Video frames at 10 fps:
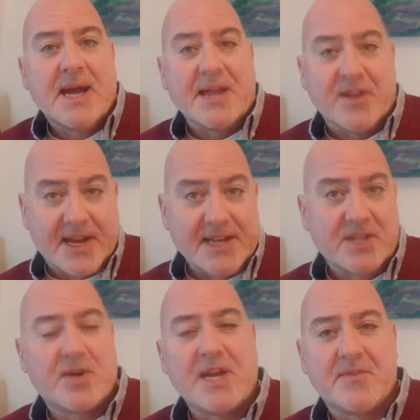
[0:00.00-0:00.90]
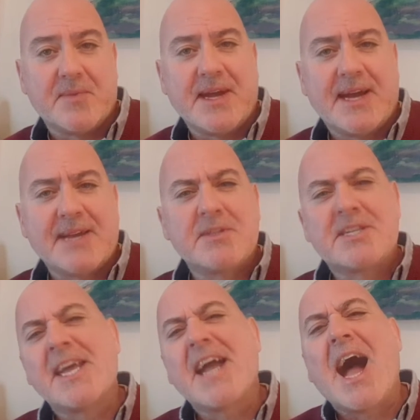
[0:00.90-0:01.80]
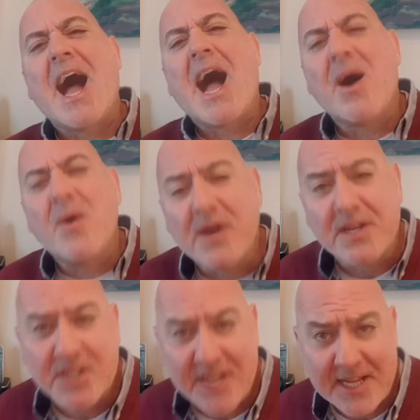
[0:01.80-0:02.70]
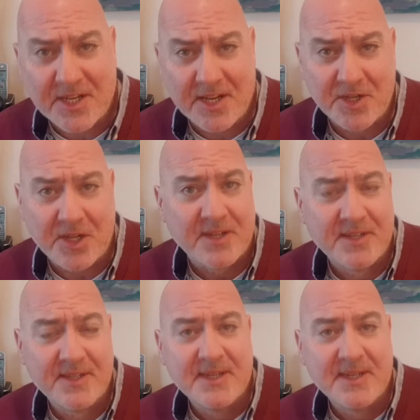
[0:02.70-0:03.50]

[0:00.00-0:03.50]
And you get a train from here and it would take hours to get to London.